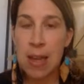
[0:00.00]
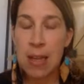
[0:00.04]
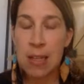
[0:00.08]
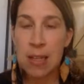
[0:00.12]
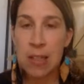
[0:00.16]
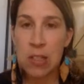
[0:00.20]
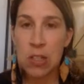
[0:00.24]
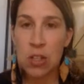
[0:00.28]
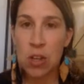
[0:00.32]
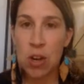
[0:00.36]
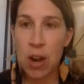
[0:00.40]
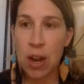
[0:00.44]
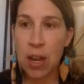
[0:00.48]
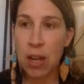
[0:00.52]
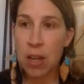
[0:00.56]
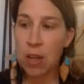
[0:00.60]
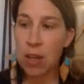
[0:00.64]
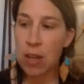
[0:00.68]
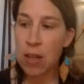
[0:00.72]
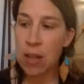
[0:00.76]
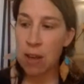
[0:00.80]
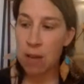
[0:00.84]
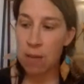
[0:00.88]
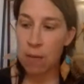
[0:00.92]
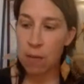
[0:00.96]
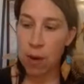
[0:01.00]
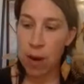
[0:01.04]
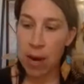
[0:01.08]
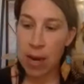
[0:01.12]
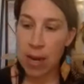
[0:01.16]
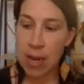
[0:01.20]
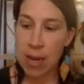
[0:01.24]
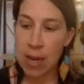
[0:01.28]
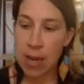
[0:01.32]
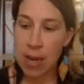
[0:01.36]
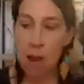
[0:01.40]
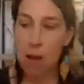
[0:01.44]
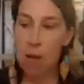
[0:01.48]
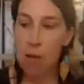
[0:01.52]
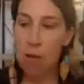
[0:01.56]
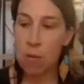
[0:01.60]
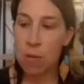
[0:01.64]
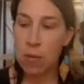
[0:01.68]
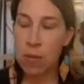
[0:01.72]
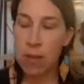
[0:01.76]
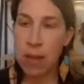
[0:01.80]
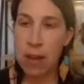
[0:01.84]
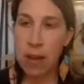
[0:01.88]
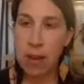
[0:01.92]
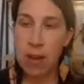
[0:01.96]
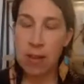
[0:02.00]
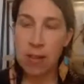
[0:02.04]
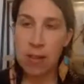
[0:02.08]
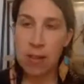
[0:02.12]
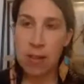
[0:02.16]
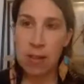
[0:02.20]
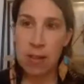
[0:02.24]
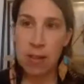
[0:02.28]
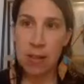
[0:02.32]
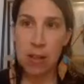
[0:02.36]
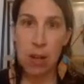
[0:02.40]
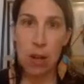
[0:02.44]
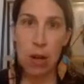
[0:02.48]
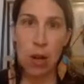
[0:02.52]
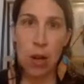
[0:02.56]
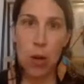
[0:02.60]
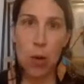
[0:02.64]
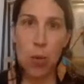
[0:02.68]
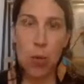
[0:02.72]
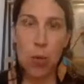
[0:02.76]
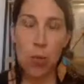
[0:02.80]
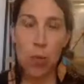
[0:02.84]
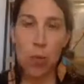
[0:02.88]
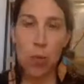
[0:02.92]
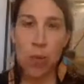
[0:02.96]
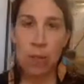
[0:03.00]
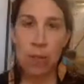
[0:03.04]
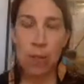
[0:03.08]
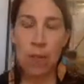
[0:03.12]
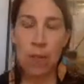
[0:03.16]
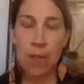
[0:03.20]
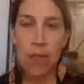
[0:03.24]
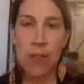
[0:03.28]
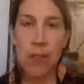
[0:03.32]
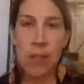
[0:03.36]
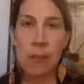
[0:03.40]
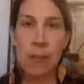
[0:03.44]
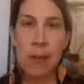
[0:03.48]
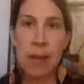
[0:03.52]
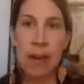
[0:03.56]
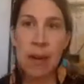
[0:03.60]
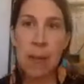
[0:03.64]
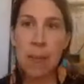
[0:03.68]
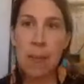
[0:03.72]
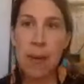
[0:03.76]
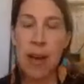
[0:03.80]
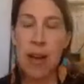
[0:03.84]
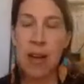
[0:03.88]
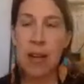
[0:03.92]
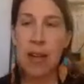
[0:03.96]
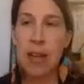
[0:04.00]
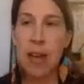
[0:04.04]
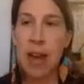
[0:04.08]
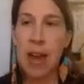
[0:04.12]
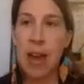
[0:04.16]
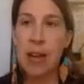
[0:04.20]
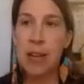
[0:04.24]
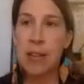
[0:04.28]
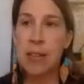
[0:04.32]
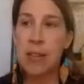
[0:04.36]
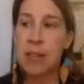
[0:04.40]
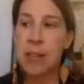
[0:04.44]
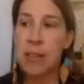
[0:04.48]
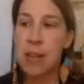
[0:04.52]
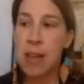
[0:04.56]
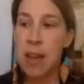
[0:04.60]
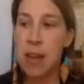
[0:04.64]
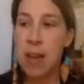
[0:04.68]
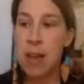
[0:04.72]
answer I could give right now that isn't, a 50-minute podcast